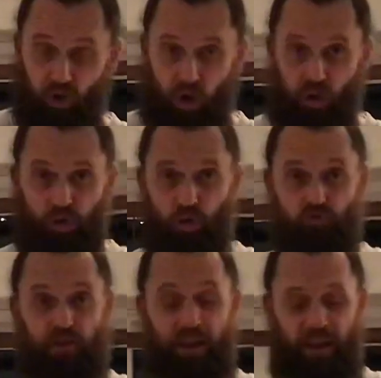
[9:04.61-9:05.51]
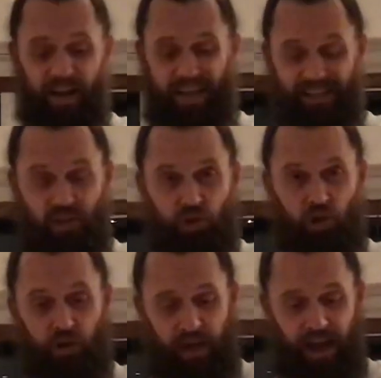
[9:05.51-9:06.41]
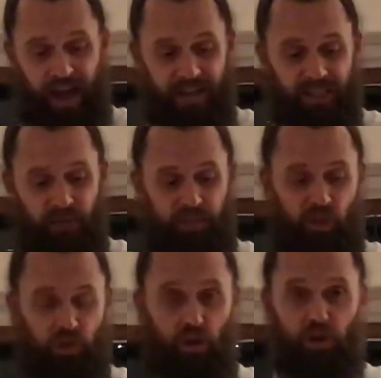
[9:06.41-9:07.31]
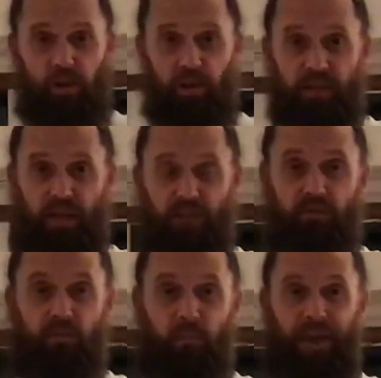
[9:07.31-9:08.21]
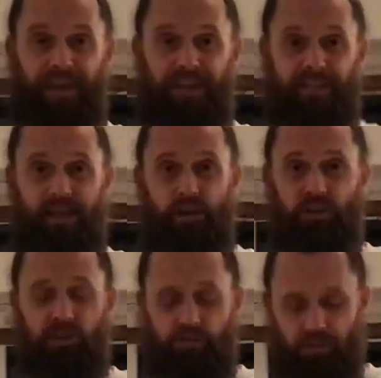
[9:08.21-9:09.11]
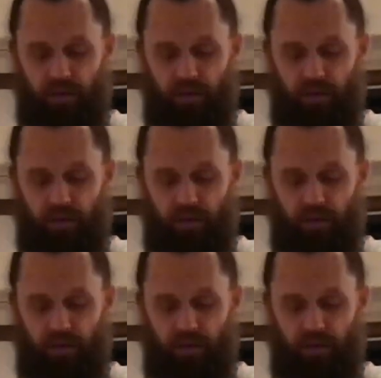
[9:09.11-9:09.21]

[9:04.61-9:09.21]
you can't use regular eating chocolate. It has to be chocolate that is from the baking section.